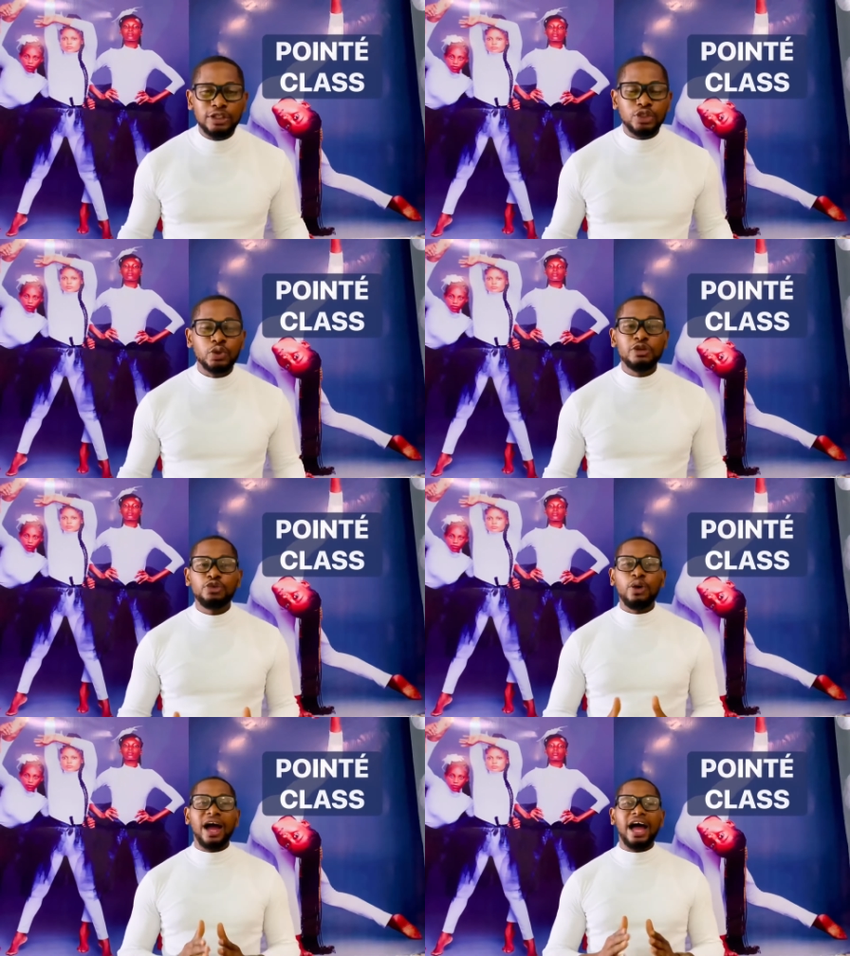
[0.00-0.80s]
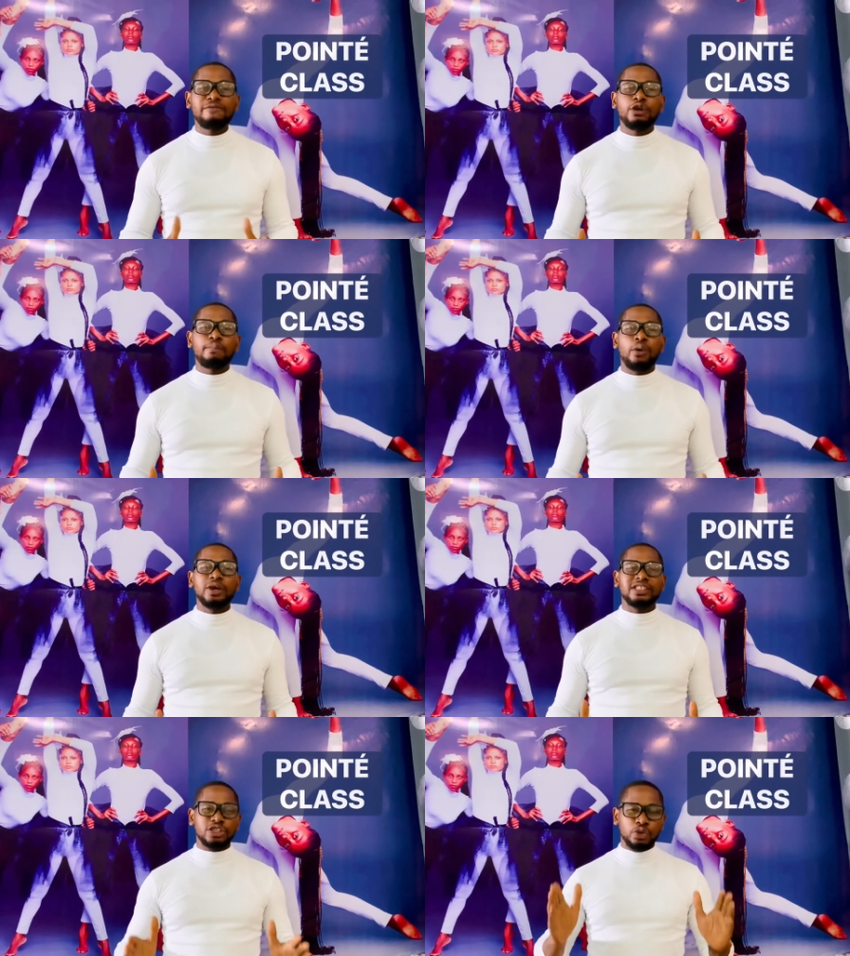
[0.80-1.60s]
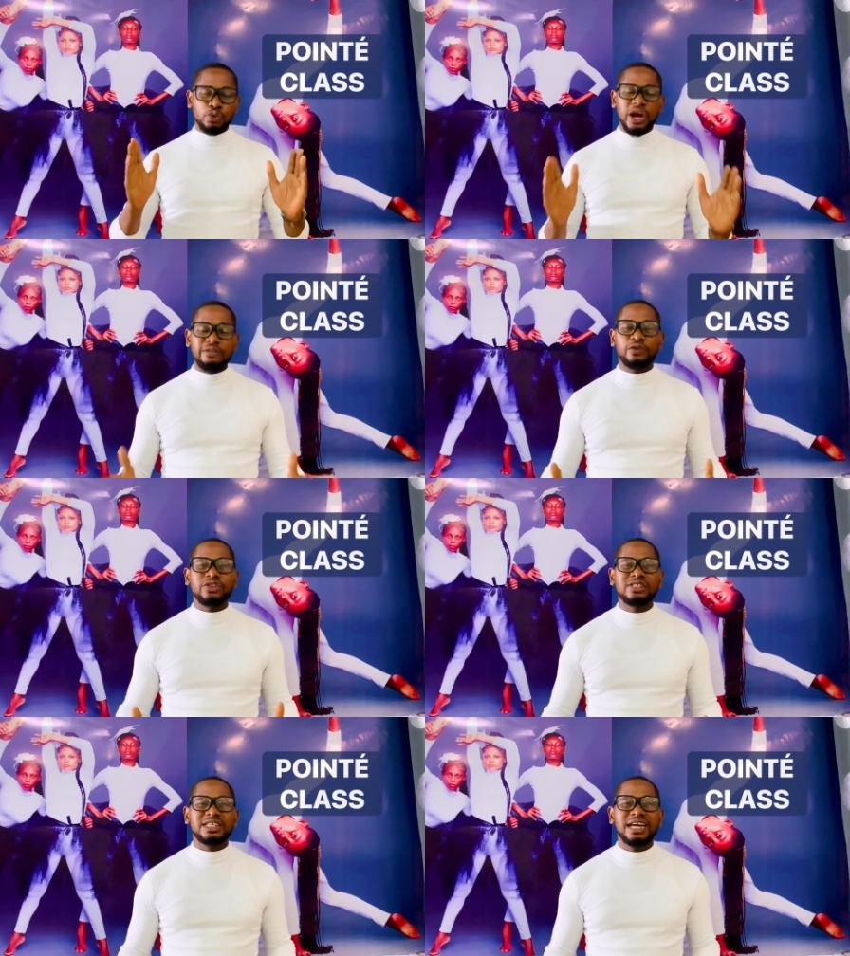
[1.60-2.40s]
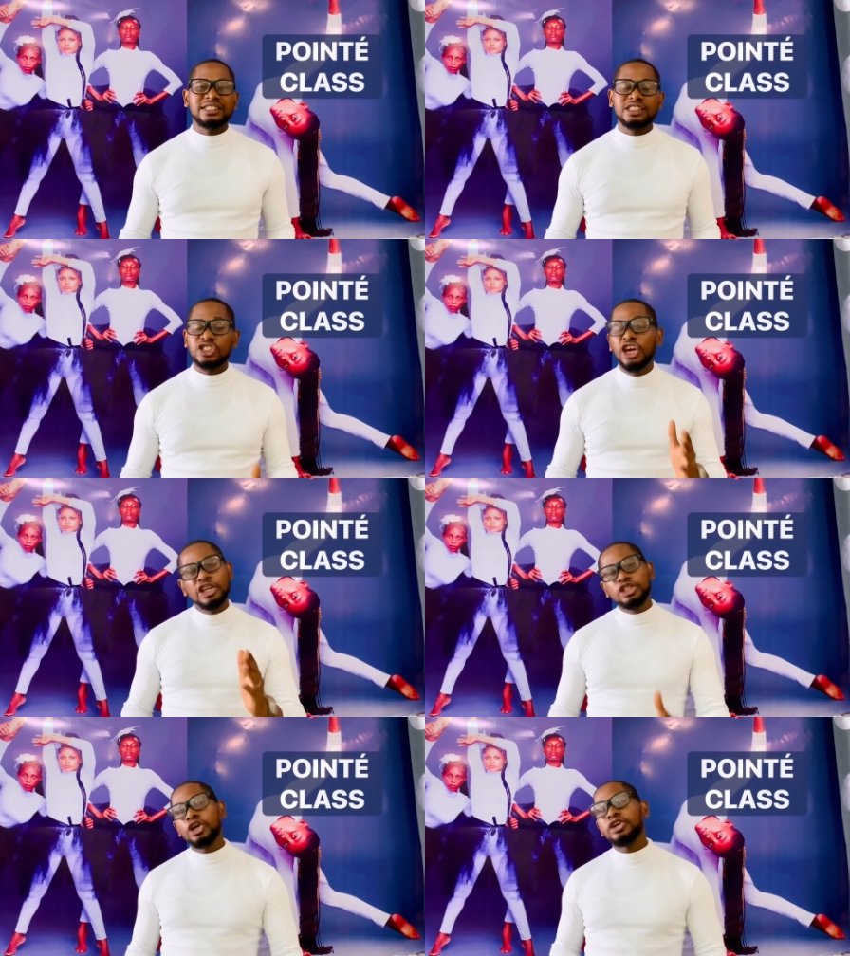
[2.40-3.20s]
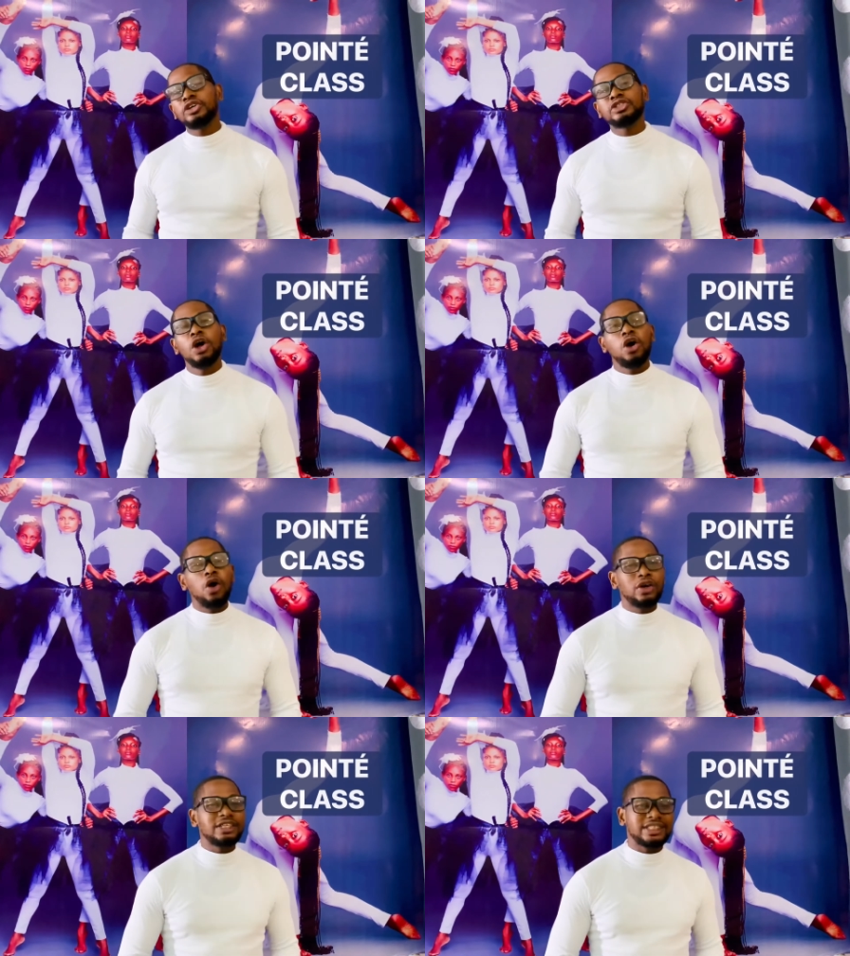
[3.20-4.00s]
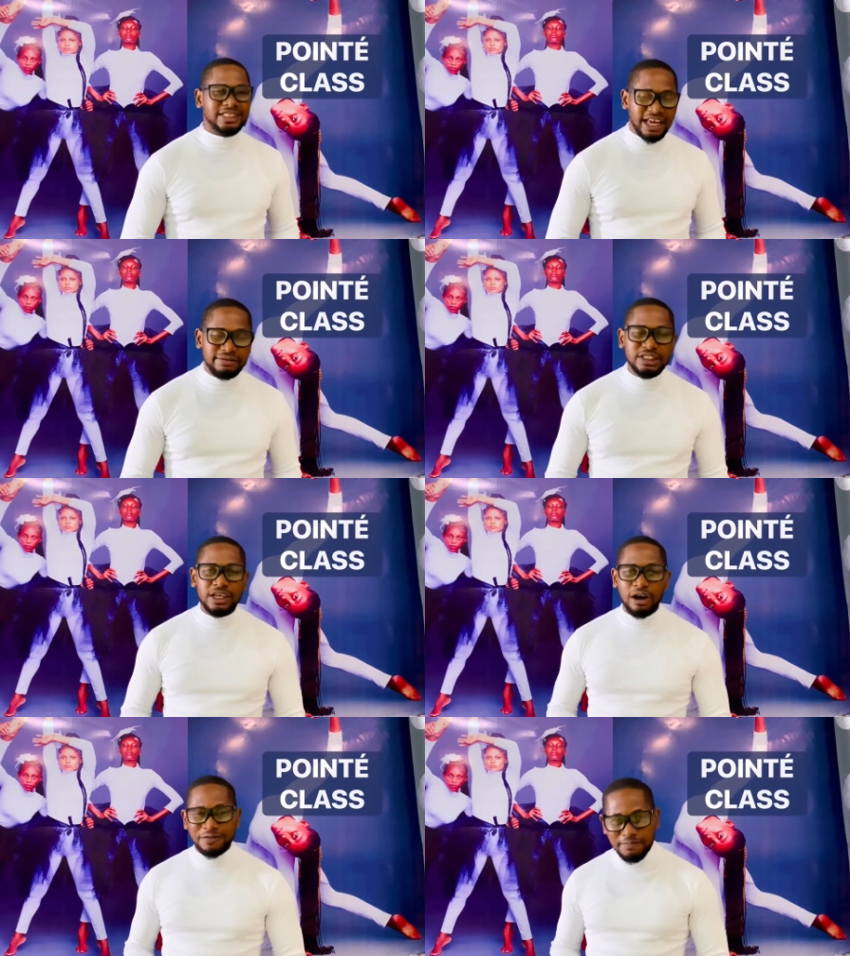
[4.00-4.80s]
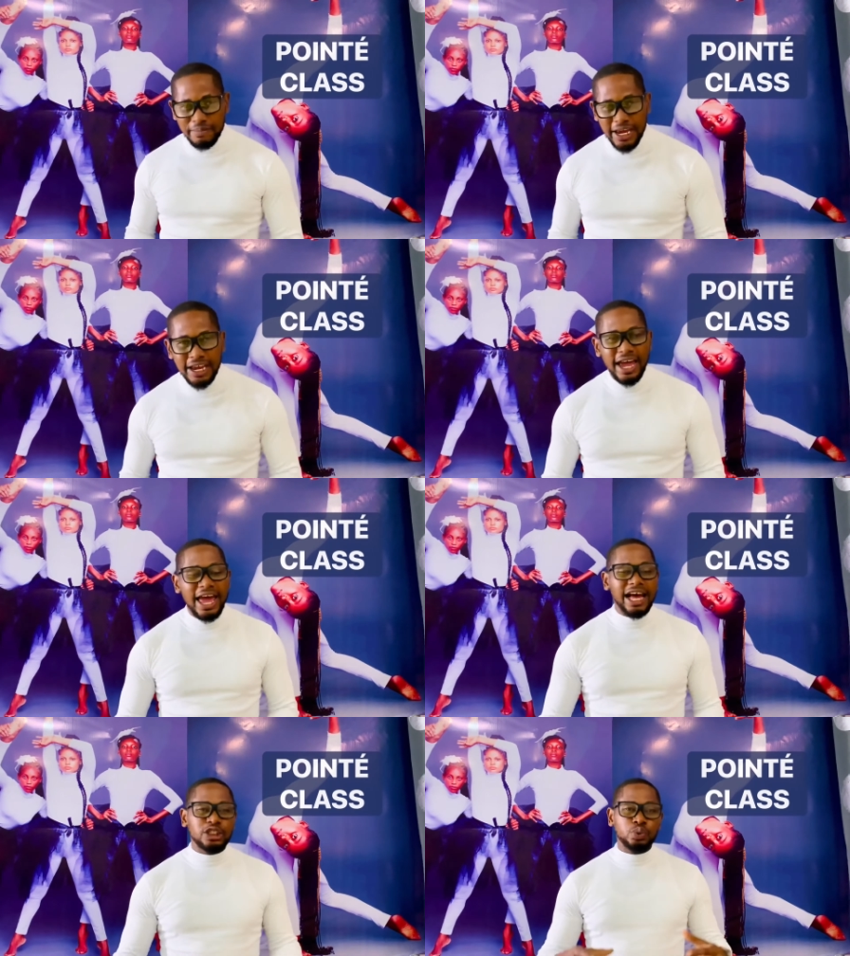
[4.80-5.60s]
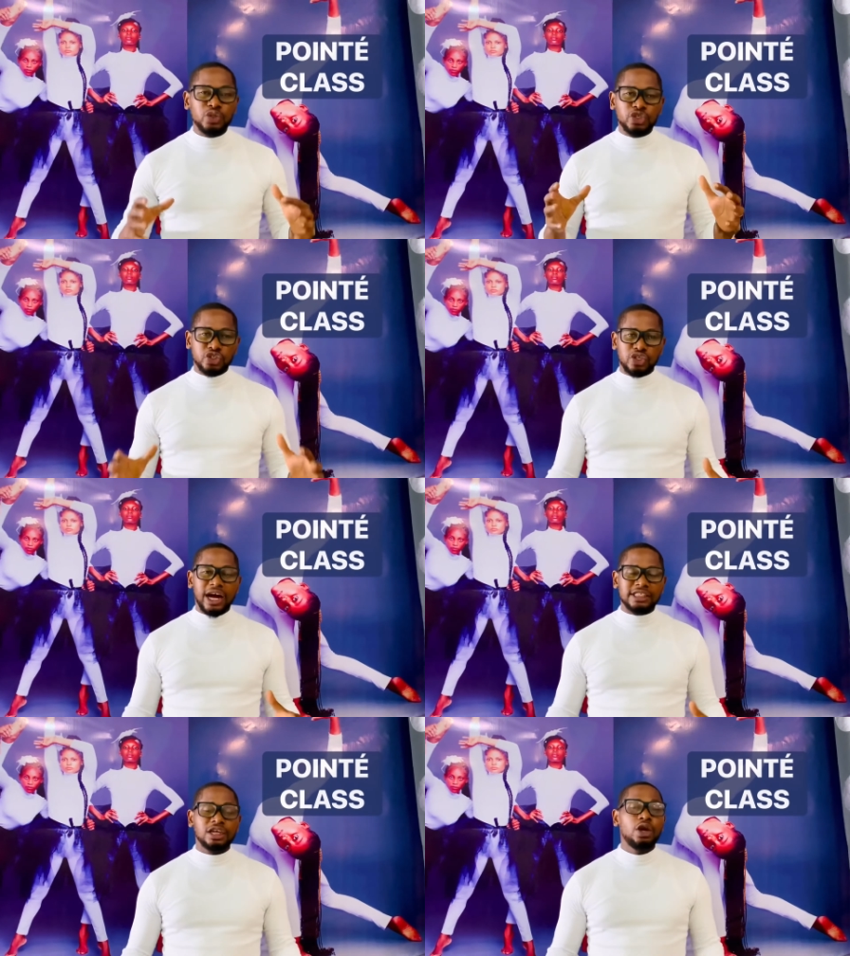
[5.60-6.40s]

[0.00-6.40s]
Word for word: So if you have your pointe and you're ready for these classes, join us on the 7th of May as we start.